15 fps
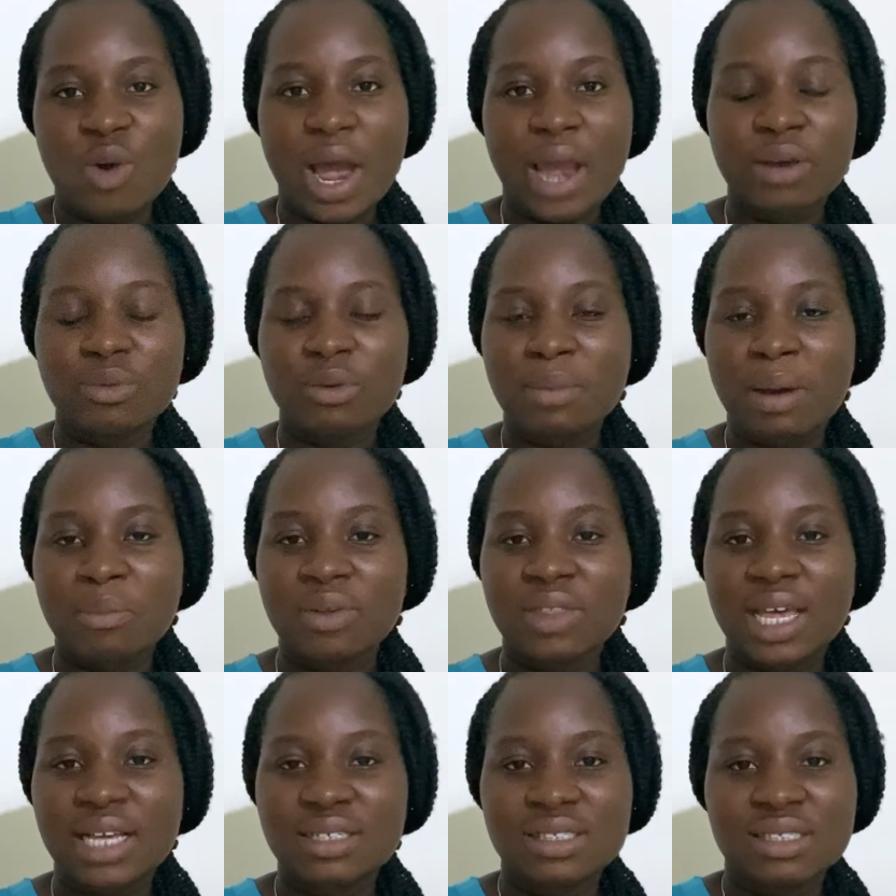I remember
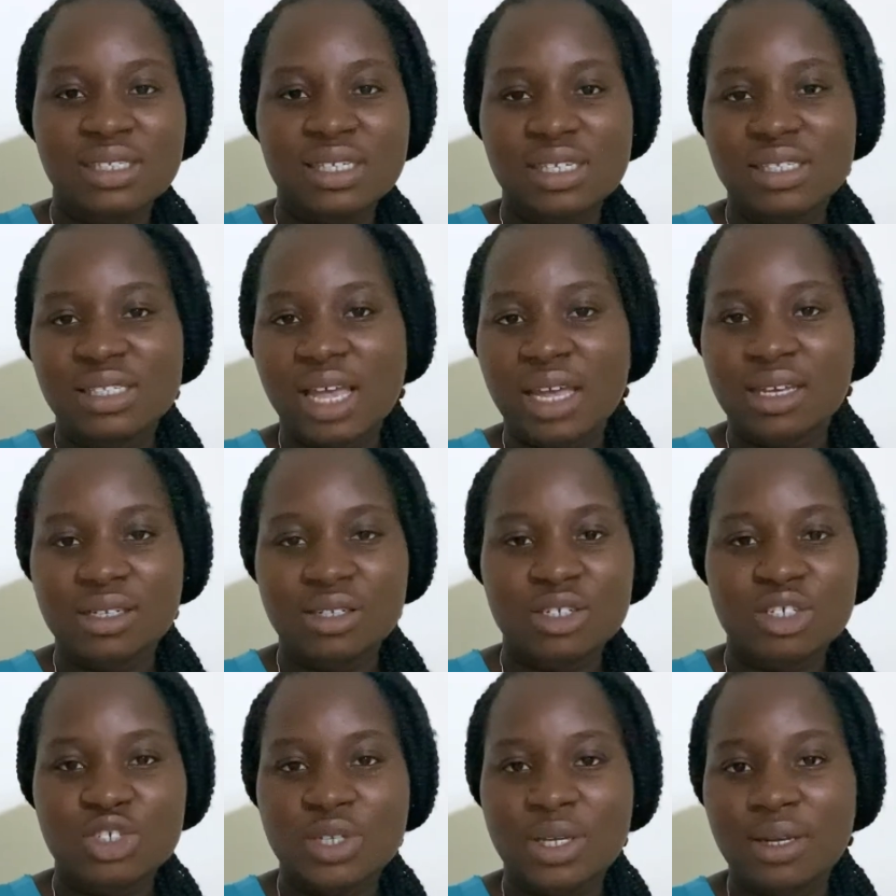that disease, that
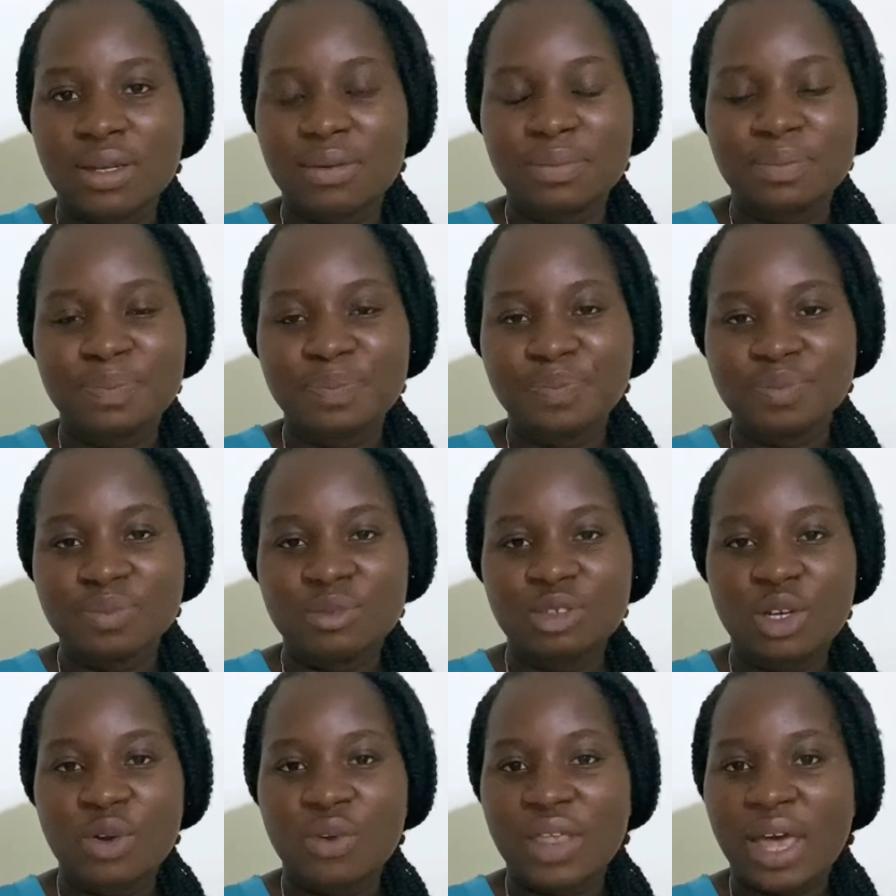condition,
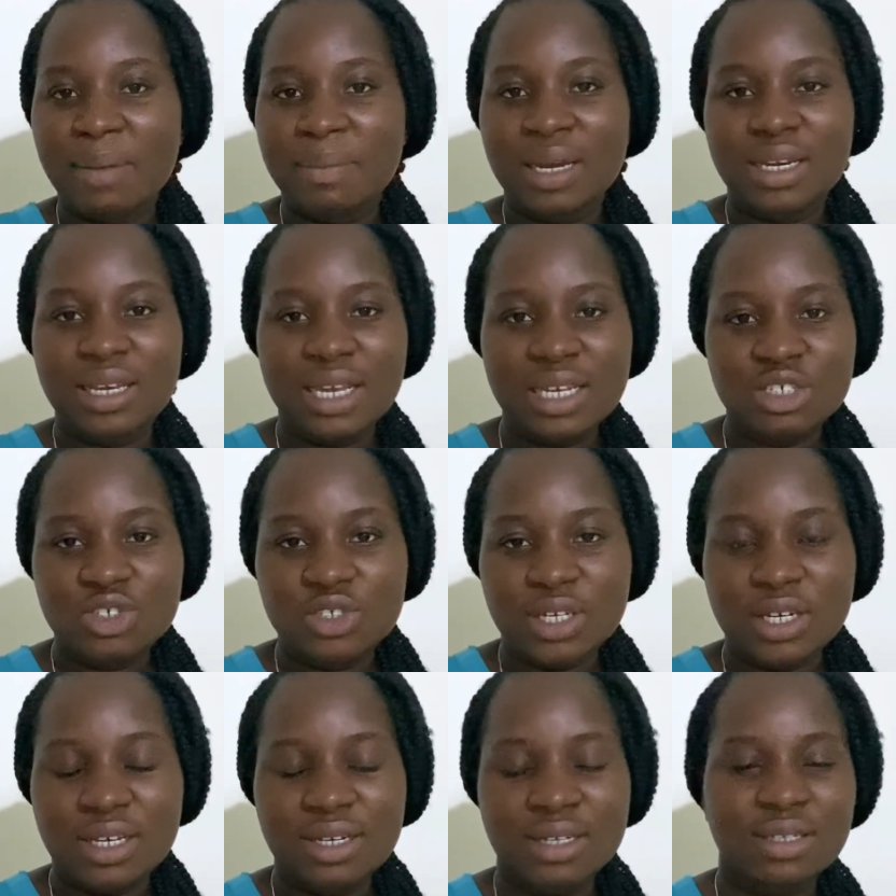that
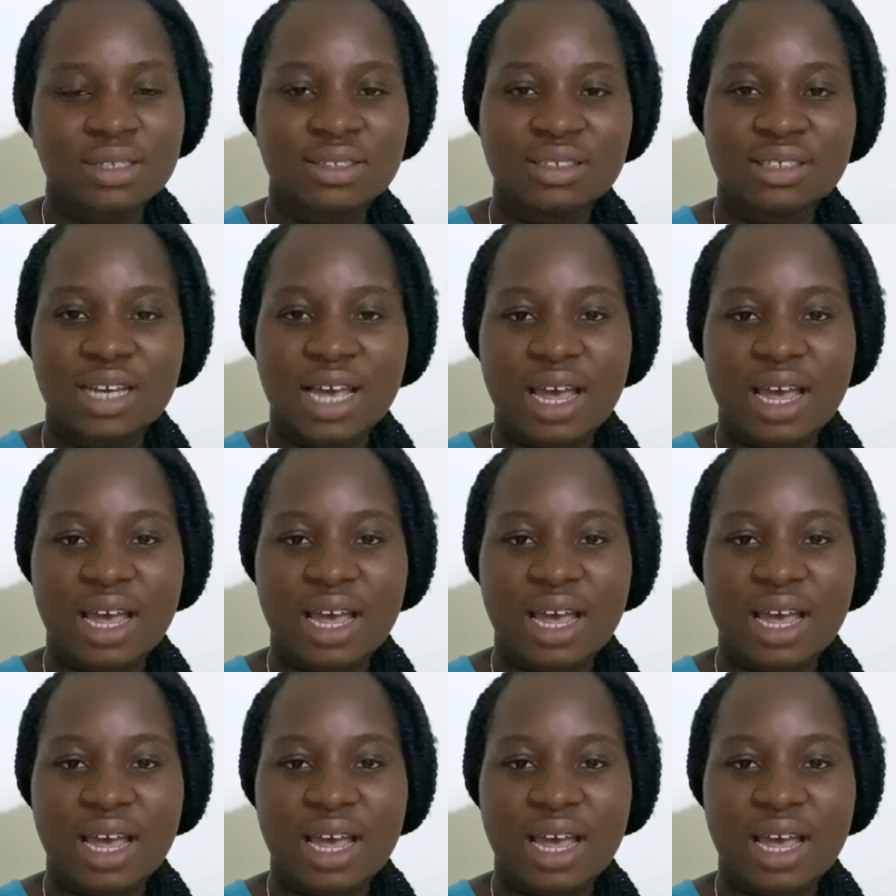medication.